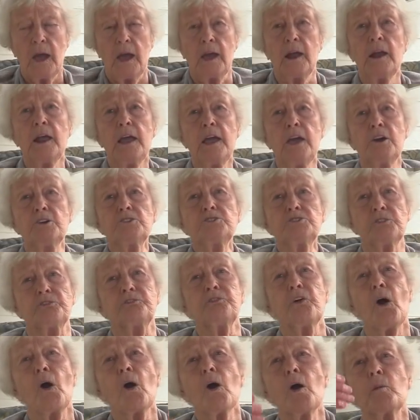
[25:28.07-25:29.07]
And he was a
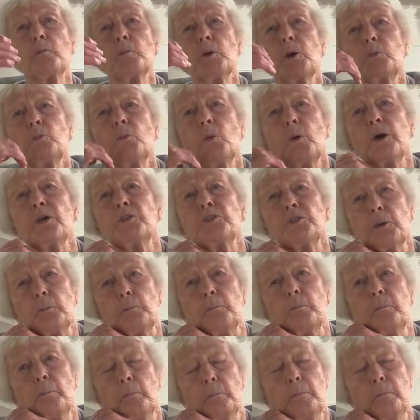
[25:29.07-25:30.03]
farming with them.